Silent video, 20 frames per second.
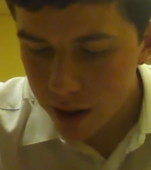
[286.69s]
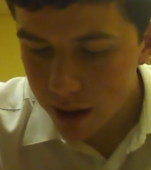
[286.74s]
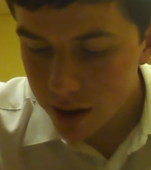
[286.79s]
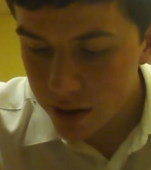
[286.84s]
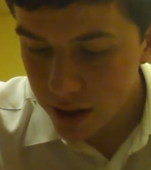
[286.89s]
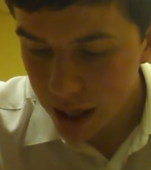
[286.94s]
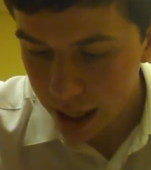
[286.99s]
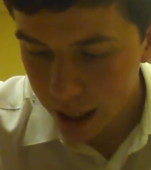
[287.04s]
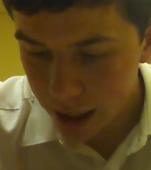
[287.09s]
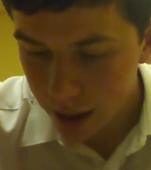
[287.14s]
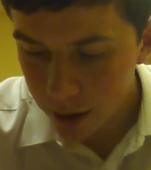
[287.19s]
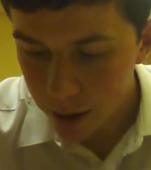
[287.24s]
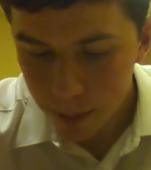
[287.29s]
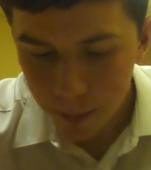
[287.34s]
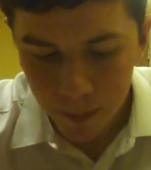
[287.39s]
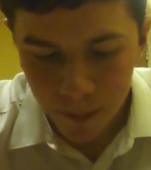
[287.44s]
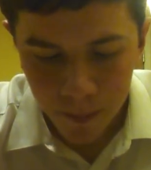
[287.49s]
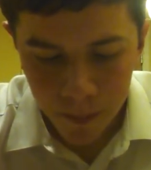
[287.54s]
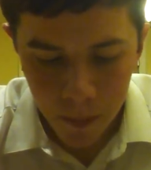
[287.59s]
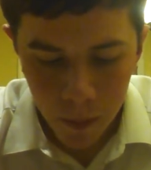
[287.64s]
Second,
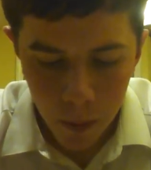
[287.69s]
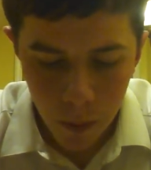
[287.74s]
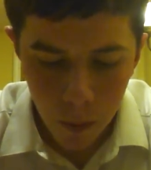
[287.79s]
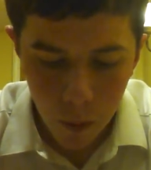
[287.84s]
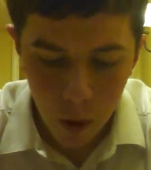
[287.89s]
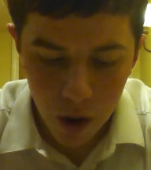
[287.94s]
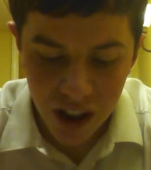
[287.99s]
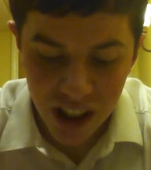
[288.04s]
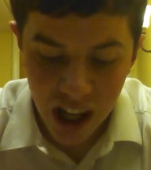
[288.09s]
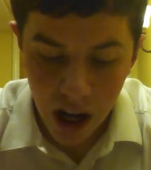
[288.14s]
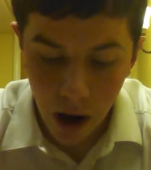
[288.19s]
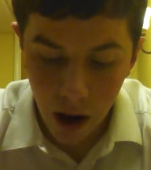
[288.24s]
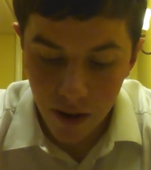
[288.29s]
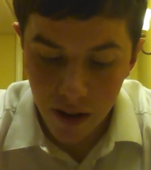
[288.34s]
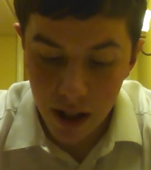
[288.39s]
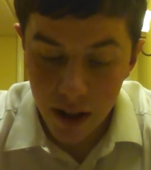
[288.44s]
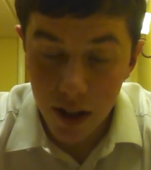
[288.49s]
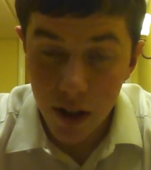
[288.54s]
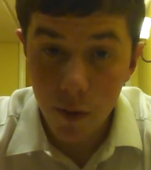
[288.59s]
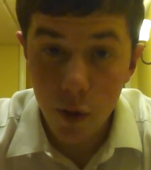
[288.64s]
were its
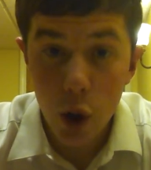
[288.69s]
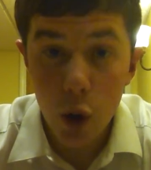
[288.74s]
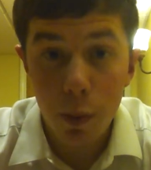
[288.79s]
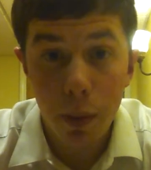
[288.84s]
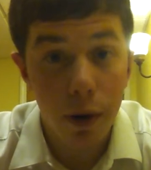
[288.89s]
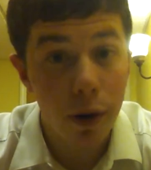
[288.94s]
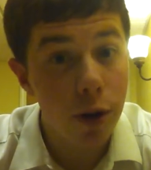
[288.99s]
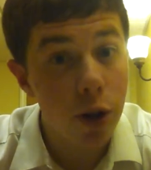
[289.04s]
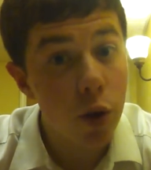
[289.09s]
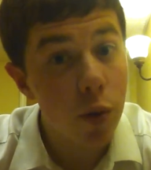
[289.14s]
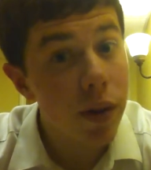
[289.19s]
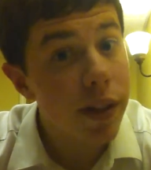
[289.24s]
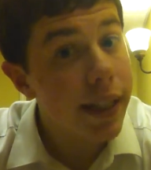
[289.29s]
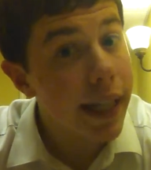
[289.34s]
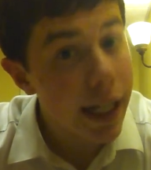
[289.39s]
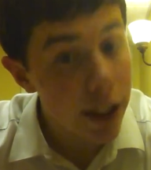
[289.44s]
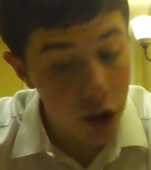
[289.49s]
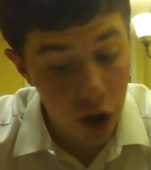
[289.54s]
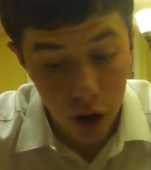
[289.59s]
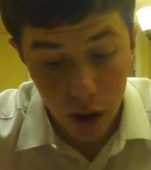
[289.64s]
contents of a spiritual
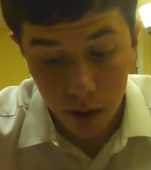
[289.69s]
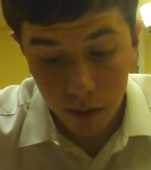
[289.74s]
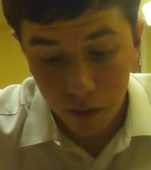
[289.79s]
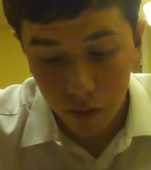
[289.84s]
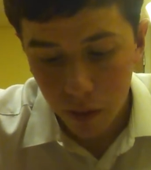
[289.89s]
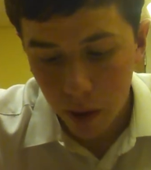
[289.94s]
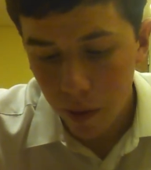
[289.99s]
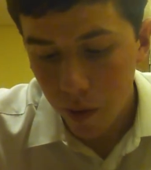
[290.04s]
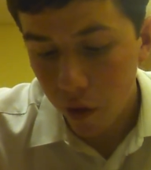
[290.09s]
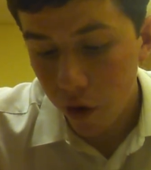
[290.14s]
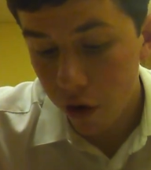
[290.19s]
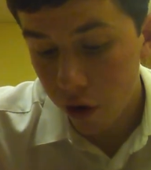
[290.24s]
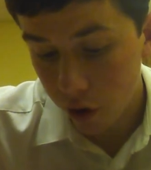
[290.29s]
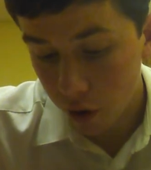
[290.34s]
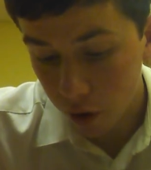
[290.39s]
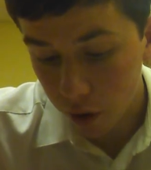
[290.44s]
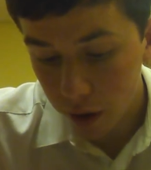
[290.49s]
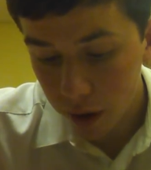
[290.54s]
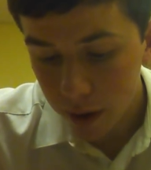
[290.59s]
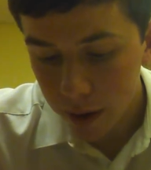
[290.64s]
nature?
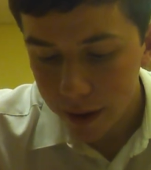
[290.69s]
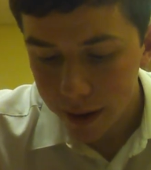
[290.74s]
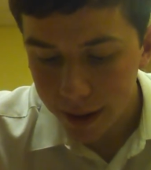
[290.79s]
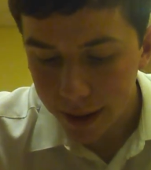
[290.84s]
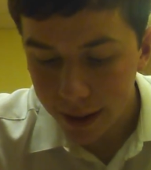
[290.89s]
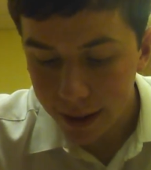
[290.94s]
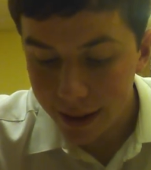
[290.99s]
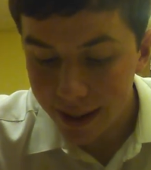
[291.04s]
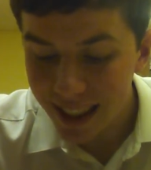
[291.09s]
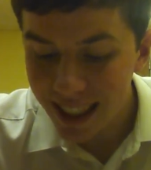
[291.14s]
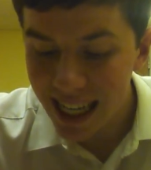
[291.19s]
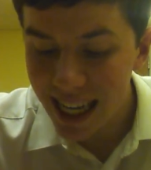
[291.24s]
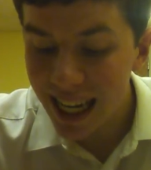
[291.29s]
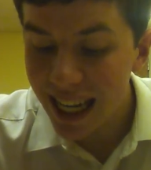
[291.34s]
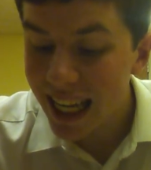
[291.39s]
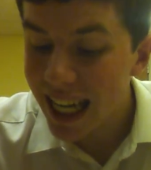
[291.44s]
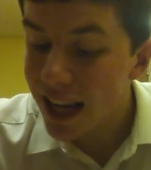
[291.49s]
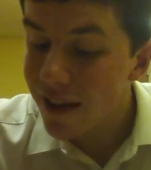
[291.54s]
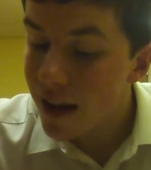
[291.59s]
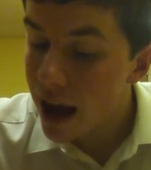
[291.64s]
Third, did
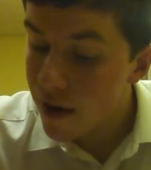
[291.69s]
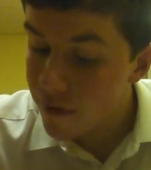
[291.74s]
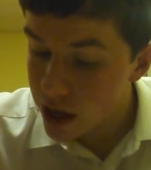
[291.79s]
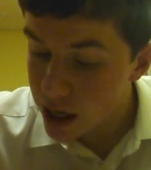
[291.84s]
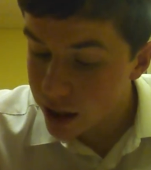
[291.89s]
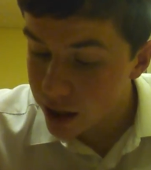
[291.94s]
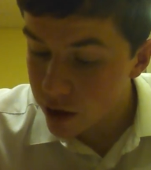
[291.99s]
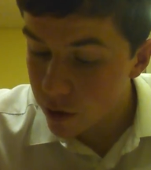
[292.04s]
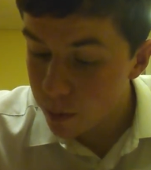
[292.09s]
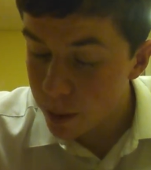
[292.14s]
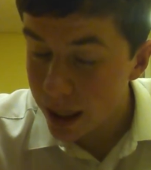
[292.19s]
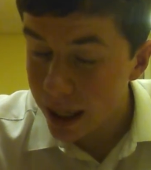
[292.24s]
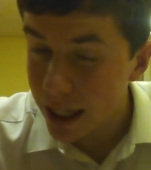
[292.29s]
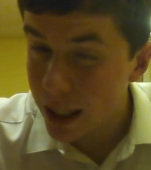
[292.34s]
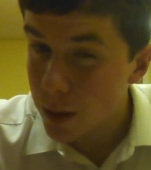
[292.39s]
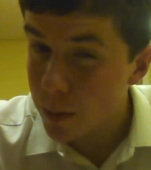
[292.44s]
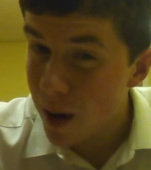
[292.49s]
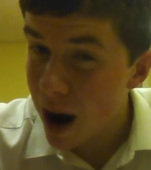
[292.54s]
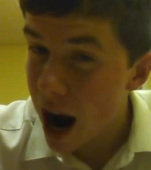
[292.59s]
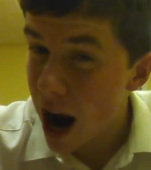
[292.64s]
it give evidence of being
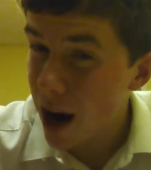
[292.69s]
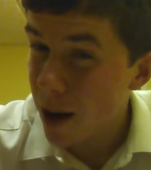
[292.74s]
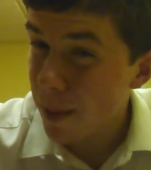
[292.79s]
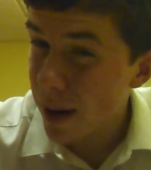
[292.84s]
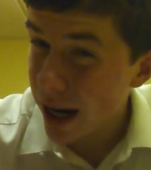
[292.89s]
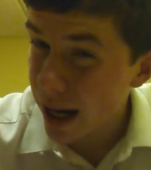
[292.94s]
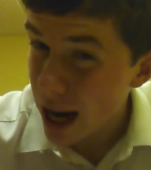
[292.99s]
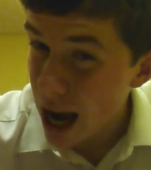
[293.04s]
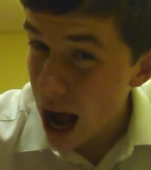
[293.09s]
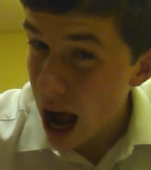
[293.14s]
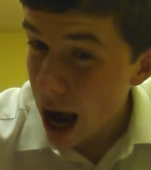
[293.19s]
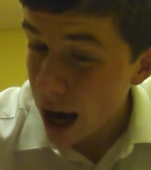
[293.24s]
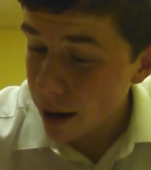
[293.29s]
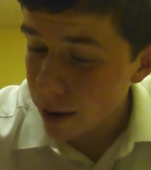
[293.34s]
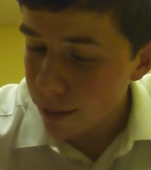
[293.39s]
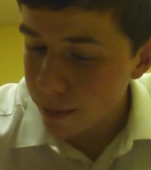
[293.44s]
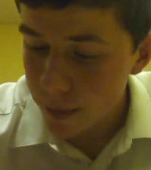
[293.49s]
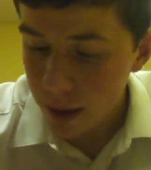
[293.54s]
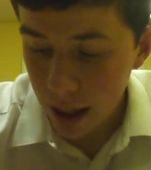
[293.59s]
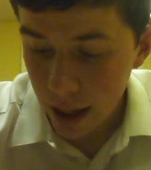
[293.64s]
inspired by God?